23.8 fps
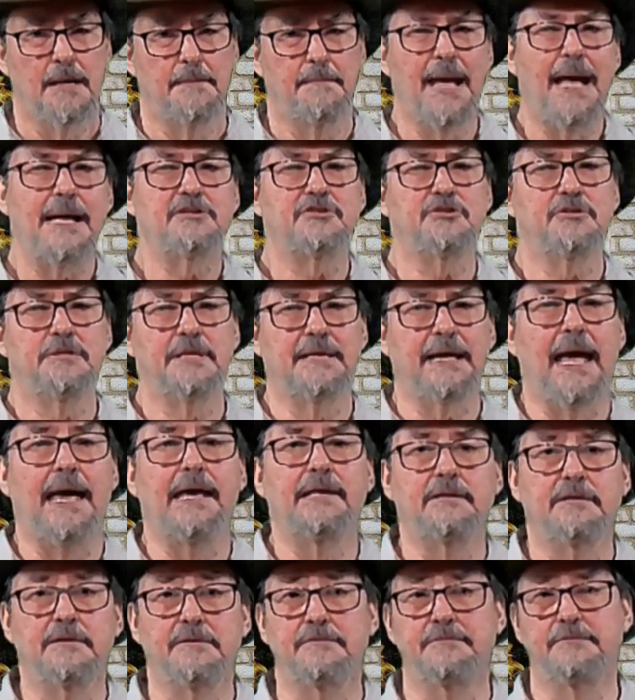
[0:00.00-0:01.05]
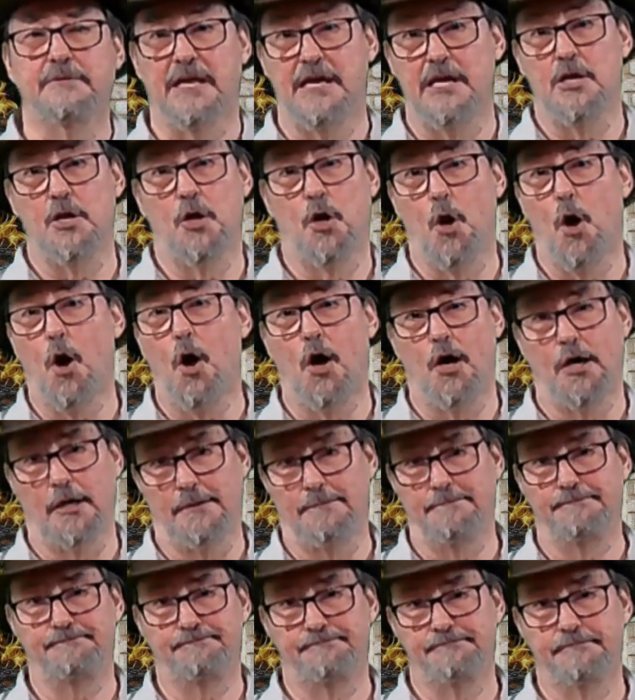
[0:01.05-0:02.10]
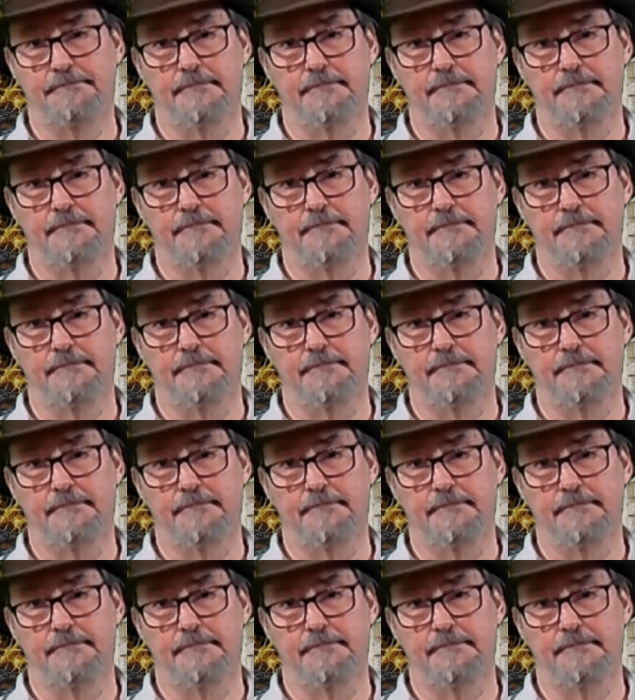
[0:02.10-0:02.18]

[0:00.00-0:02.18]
imagine the end of King Kong.